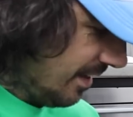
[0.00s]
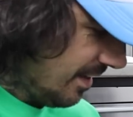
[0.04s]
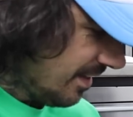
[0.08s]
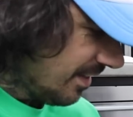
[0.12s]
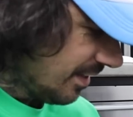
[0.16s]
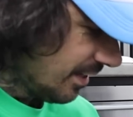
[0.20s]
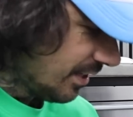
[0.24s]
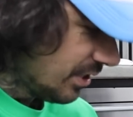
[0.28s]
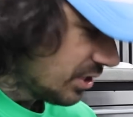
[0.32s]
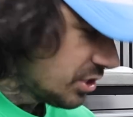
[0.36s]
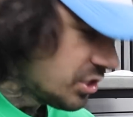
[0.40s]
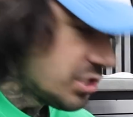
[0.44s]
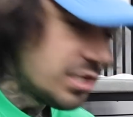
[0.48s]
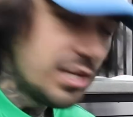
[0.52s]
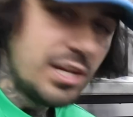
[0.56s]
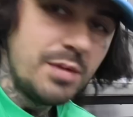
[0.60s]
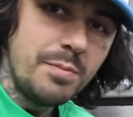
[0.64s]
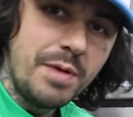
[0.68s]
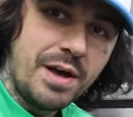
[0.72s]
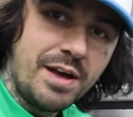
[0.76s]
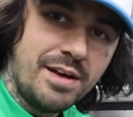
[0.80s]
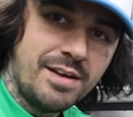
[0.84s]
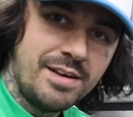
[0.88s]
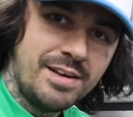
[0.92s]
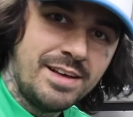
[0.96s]
the
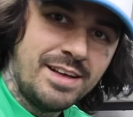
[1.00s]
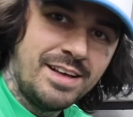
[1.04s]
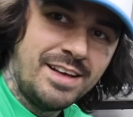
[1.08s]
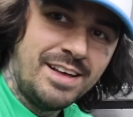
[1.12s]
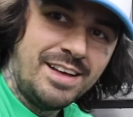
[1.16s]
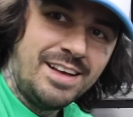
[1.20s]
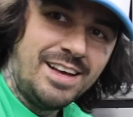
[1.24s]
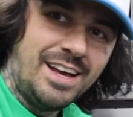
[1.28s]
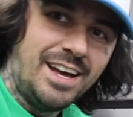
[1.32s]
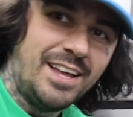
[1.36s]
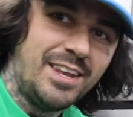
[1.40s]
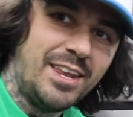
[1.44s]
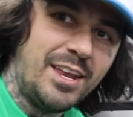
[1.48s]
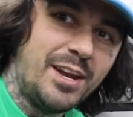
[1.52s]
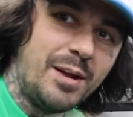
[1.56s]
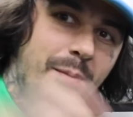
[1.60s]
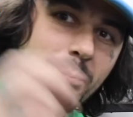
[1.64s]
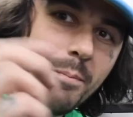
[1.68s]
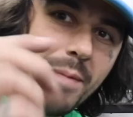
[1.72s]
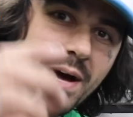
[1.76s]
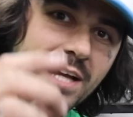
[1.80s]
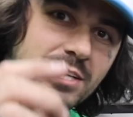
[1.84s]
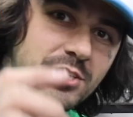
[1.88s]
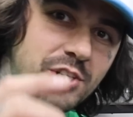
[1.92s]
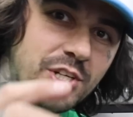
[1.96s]
Kashima, and then
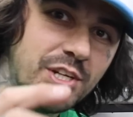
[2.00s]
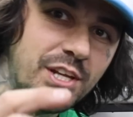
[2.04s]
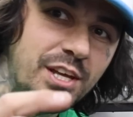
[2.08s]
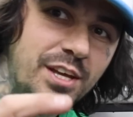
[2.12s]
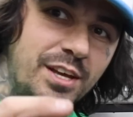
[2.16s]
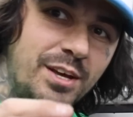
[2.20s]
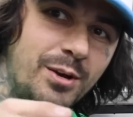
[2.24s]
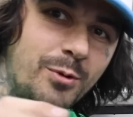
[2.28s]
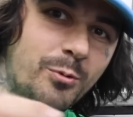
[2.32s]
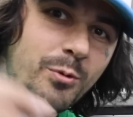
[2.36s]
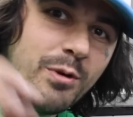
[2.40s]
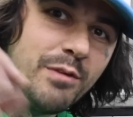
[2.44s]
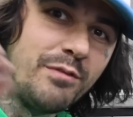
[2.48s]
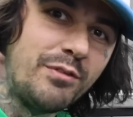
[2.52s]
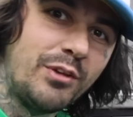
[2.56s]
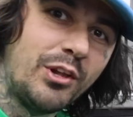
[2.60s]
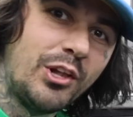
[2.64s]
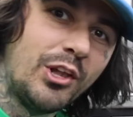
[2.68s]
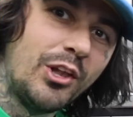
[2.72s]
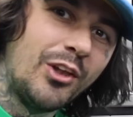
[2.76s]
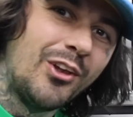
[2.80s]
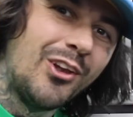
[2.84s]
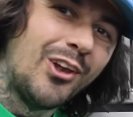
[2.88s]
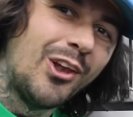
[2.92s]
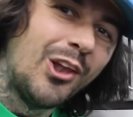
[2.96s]
imagine it with
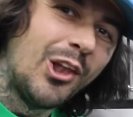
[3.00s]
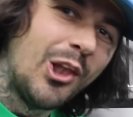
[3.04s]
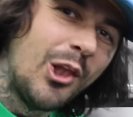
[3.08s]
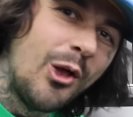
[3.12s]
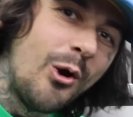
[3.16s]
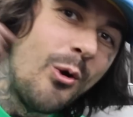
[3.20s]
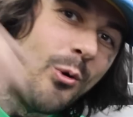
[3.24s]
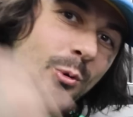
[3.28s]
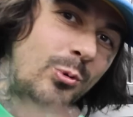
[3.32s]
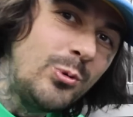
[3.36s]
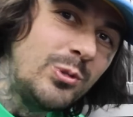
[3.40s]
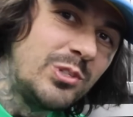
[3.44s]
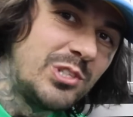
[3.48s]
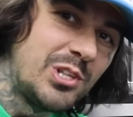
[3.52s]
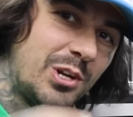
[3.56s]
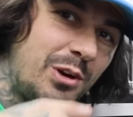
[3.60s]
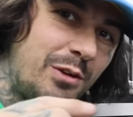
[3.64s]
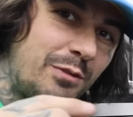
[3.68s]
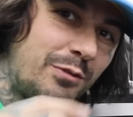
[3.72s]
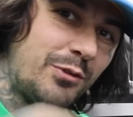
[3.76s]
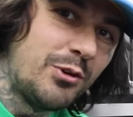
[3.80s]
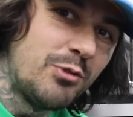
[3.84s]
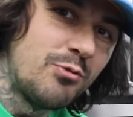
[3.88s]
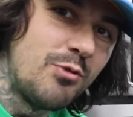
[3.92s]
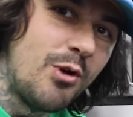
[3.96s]
loads
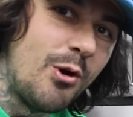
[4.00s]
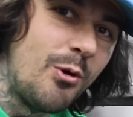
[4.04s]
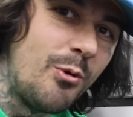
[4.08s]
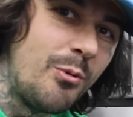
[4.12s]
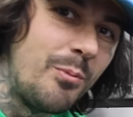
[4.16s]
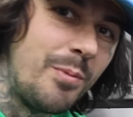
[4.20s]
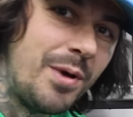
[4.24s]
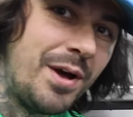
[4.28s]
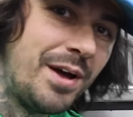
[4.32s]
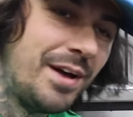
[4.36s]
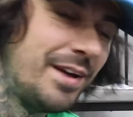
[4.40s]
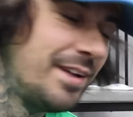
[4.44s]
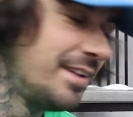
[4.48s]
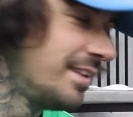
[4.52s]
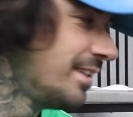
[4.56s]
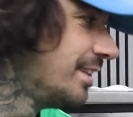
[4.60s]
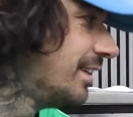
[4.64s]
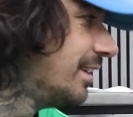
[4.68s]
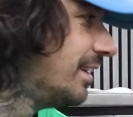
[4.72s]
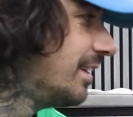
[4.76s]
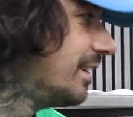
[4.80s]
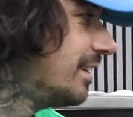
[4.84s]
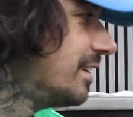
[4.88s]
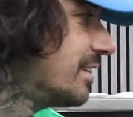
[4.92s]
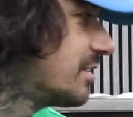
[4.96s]
of chrome.
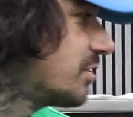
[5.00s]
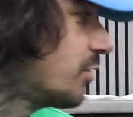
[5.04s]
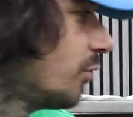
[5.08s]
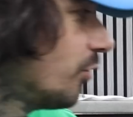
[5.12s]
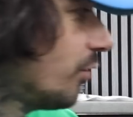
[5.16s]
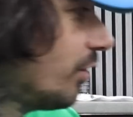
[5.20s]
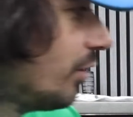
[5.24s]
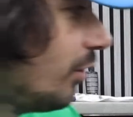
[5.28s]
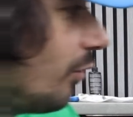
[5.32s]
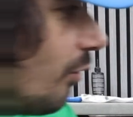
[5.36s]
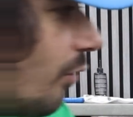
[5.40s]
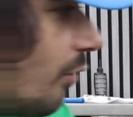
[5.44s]
It is going to